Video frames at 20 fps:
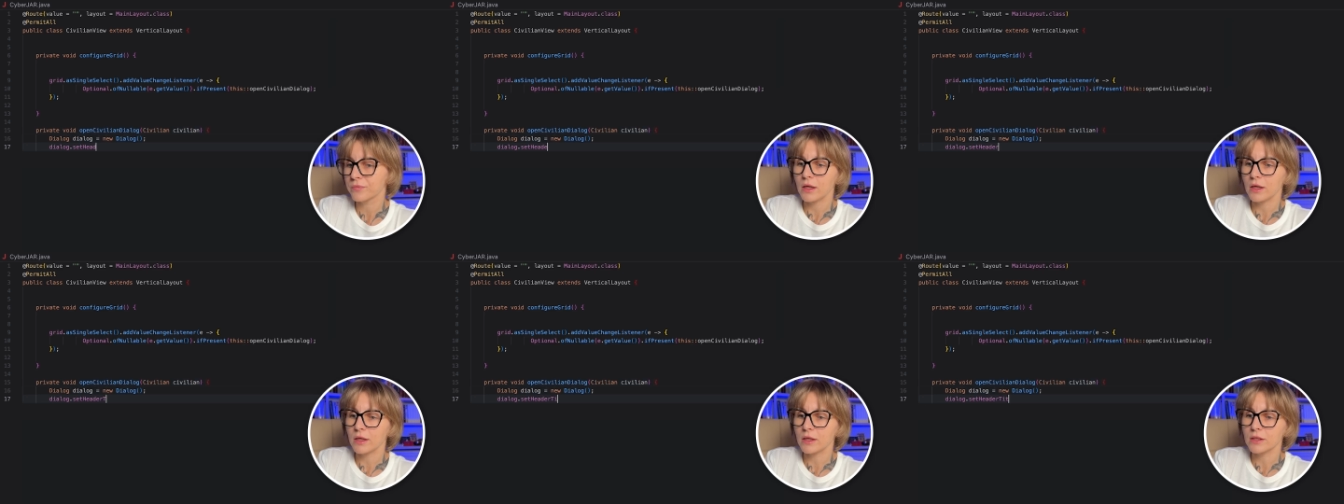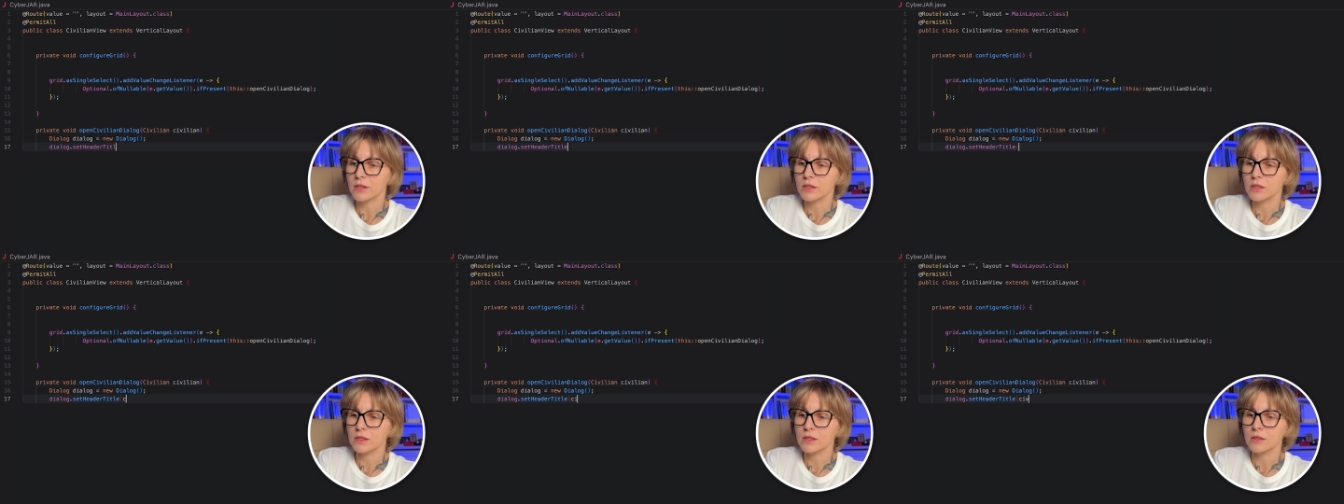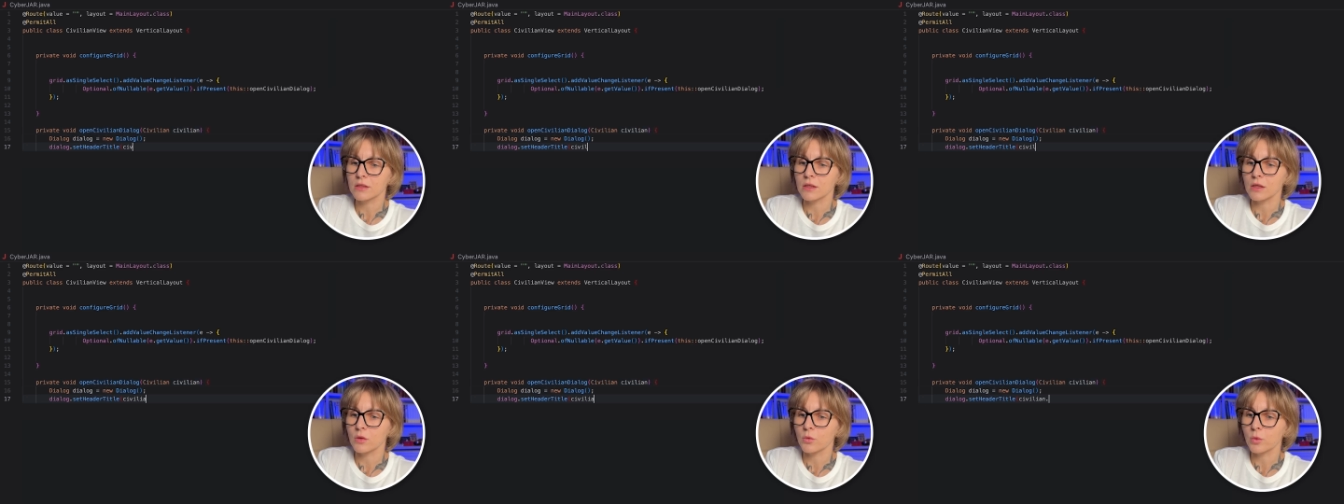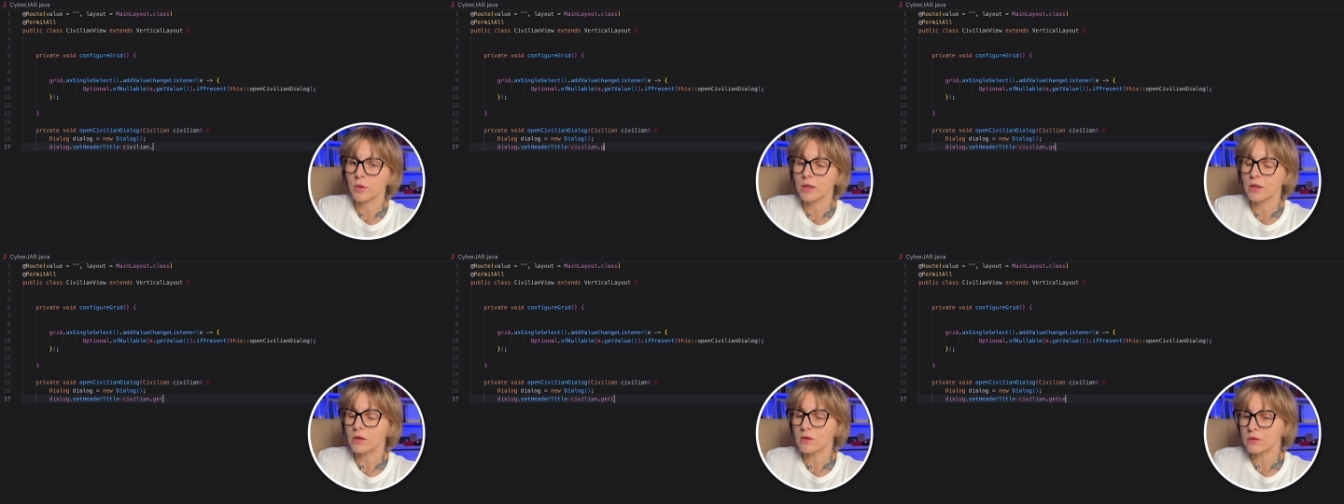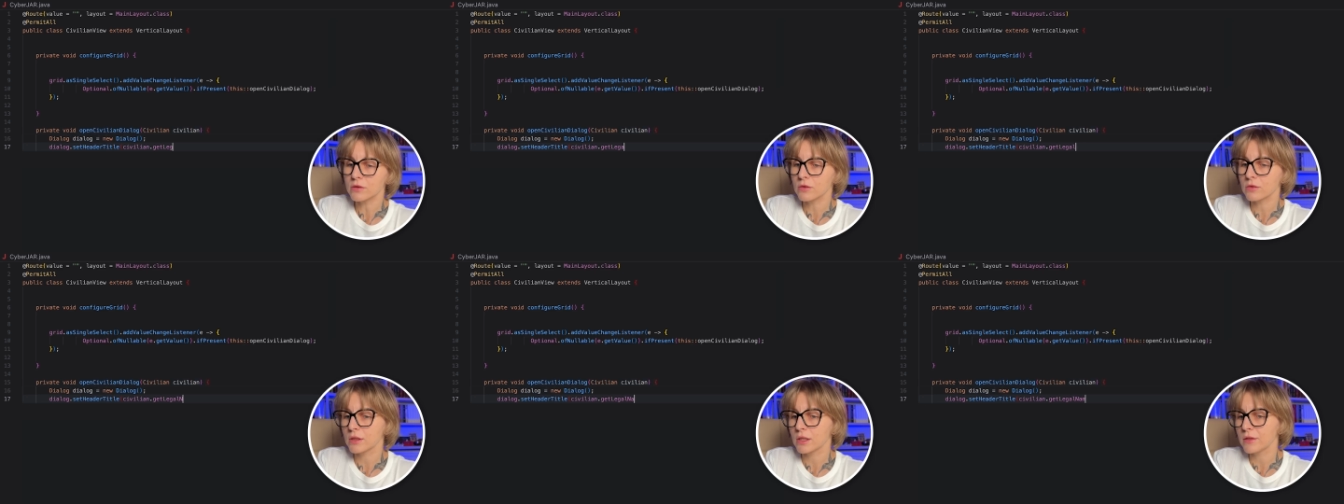and uh, we
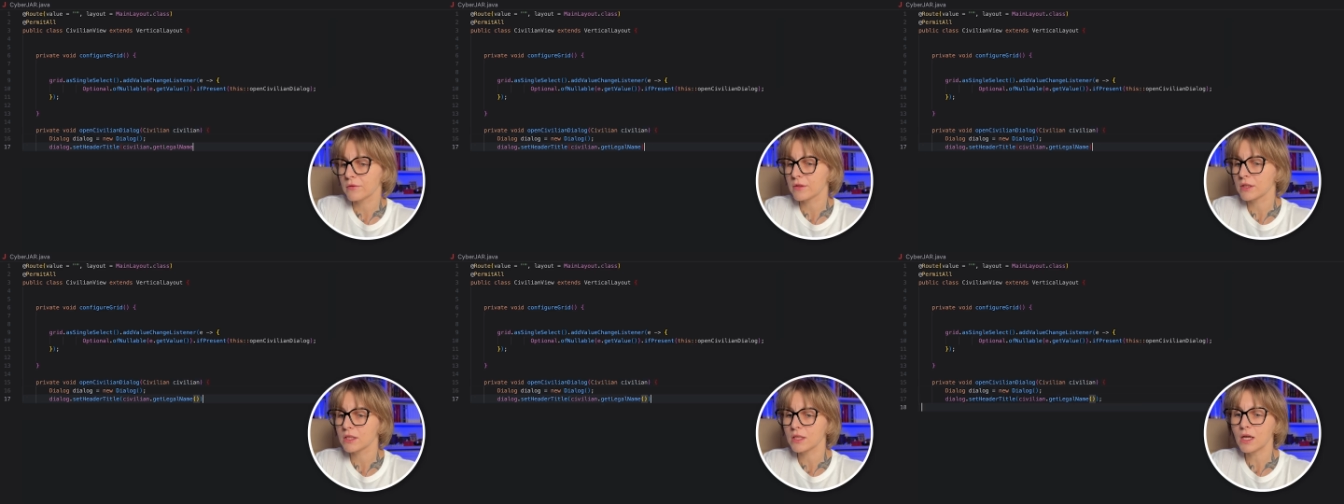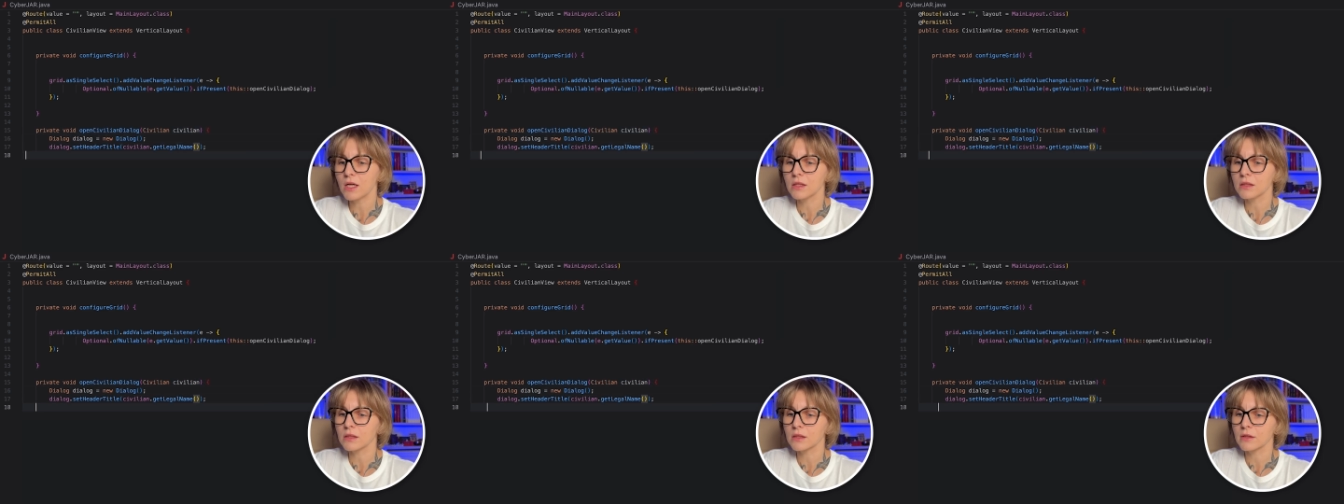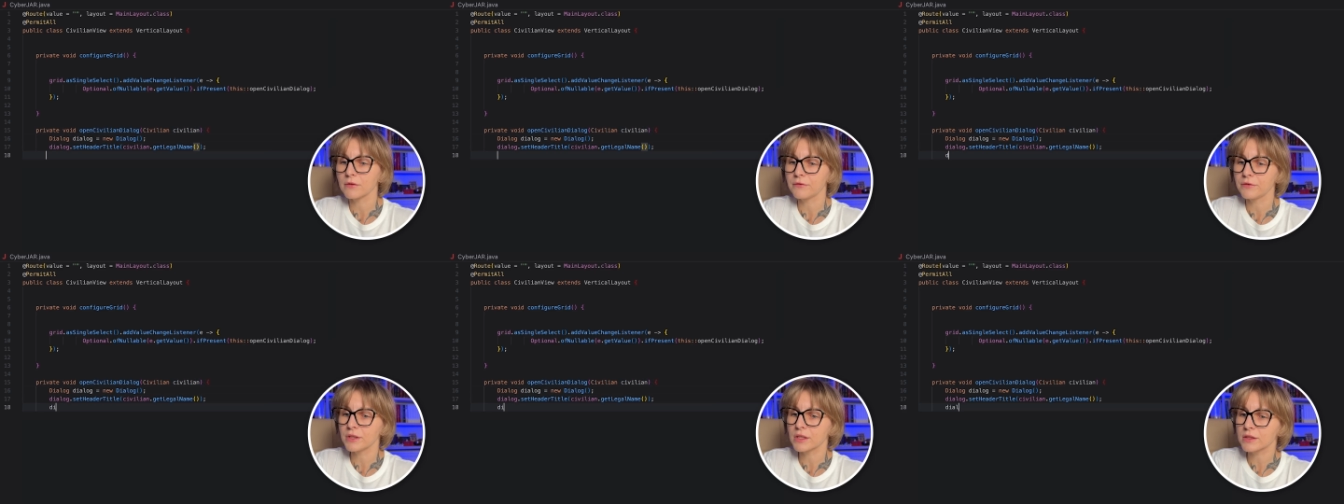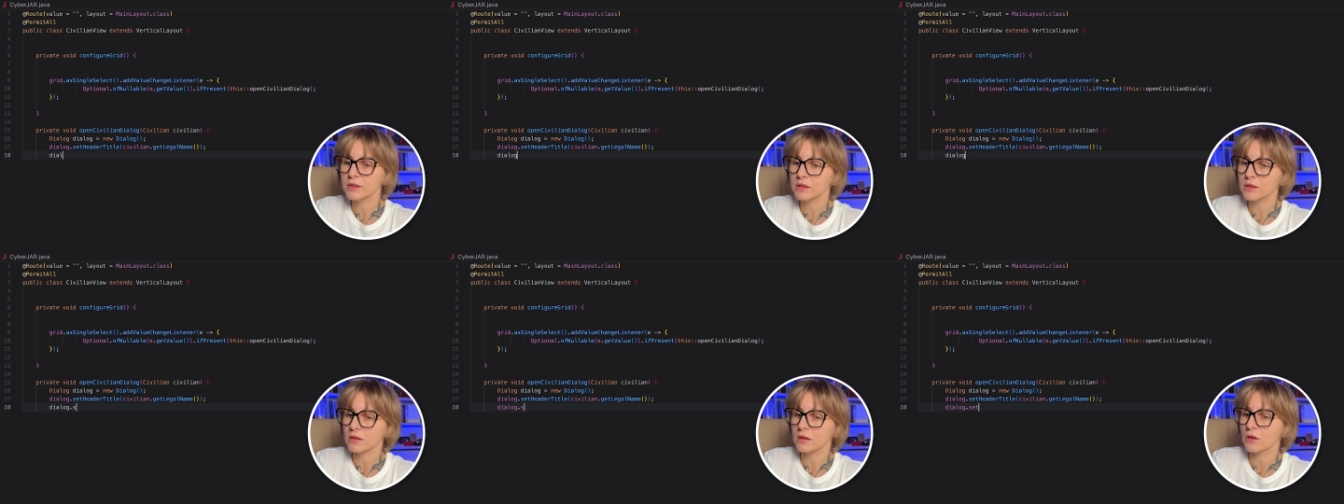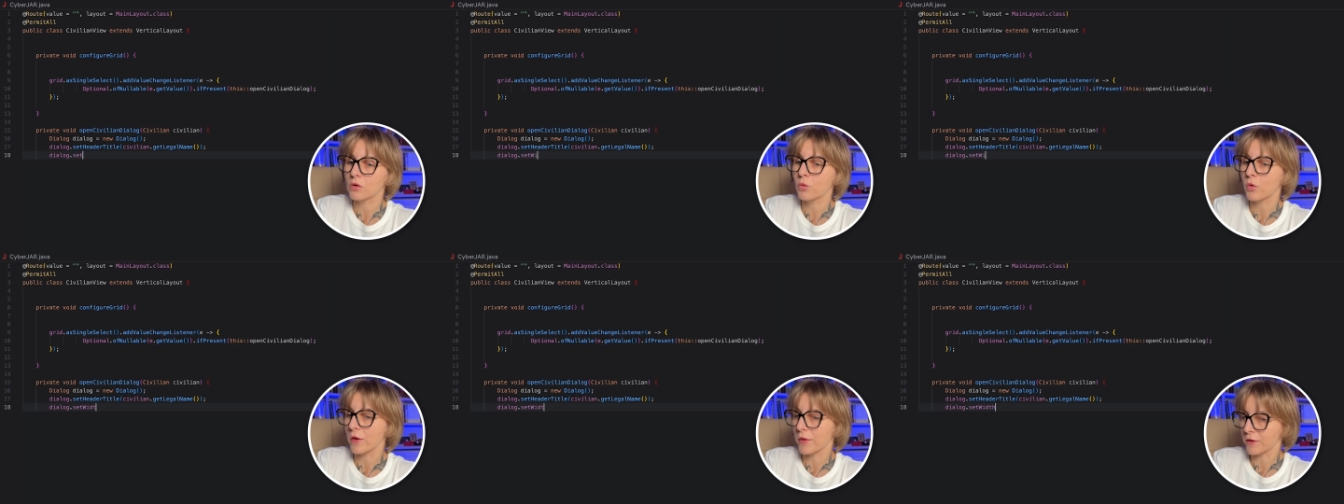also give the dialog a fixed
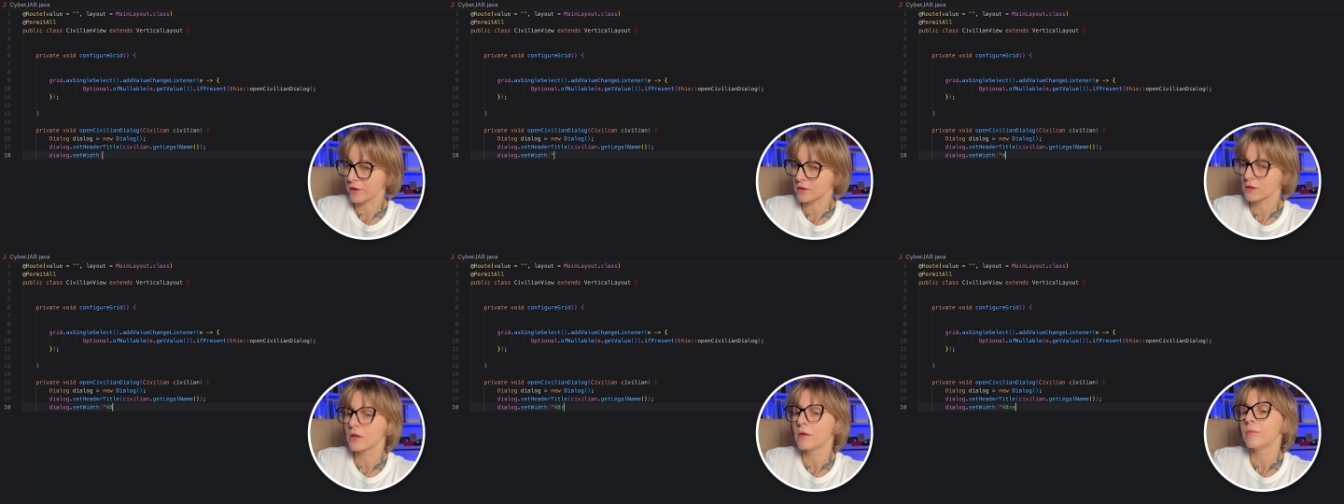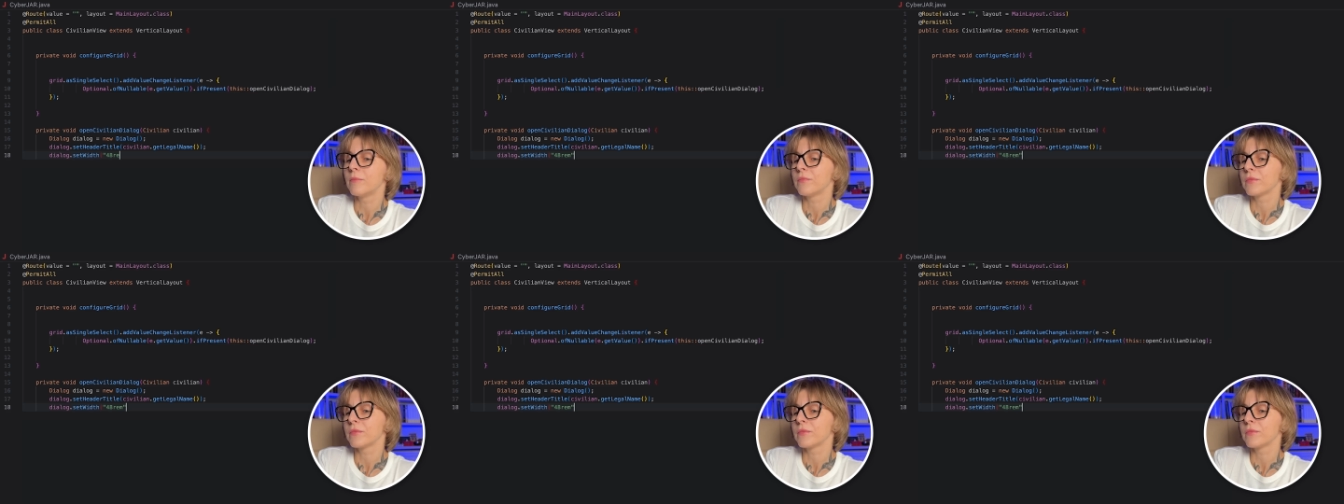width